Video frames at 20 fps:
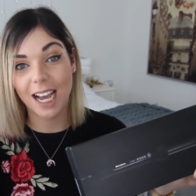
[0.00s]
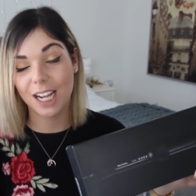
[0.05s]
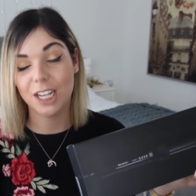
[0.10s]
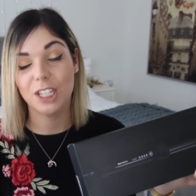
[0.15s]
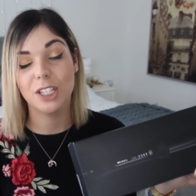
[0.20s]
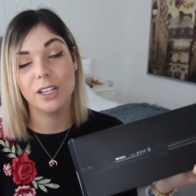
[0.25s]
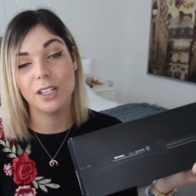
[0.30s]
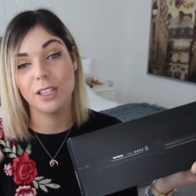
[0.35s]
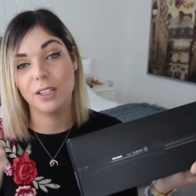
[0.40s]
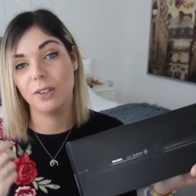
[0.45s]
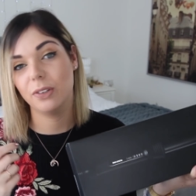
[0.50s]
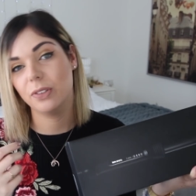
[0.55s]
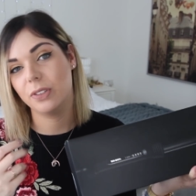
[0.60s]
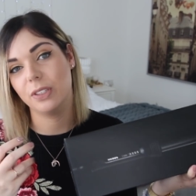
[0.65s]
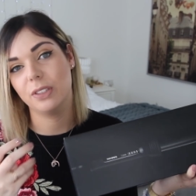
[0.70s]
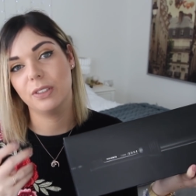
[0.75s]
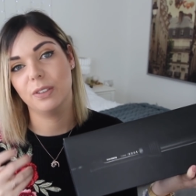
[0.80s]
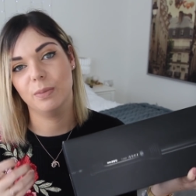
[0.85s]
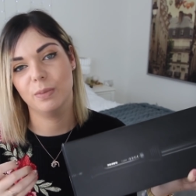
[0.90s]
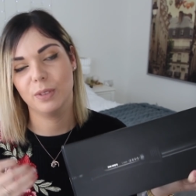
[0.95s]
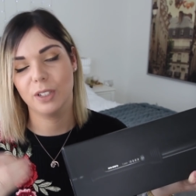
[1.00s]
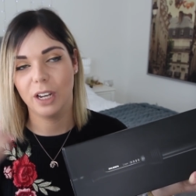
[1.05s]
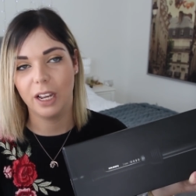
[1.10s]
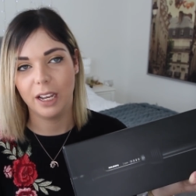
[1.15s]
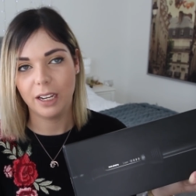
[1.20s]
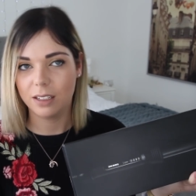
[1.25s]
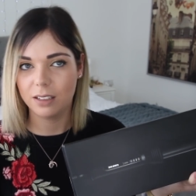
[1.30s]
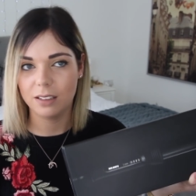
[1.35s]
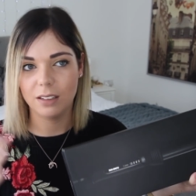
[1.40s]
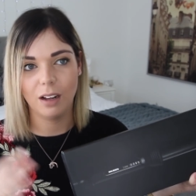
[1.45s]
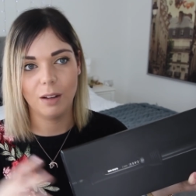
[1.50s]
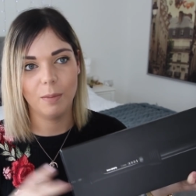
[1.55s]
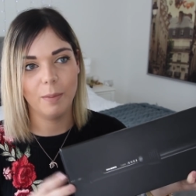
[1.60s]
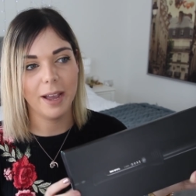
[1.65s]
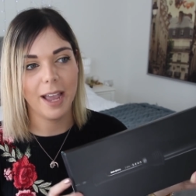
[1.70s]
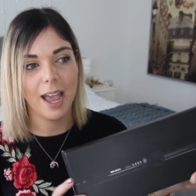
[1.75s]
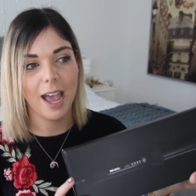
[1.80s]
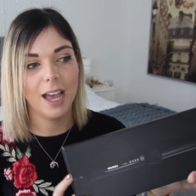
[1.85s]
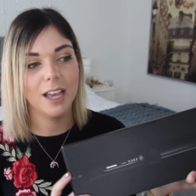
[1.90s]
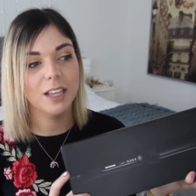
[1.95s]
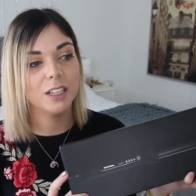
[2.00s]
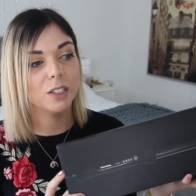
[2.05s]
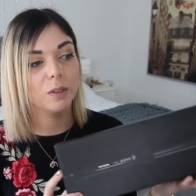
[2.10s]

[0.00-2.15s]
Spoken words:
actually uses them to like style my hair.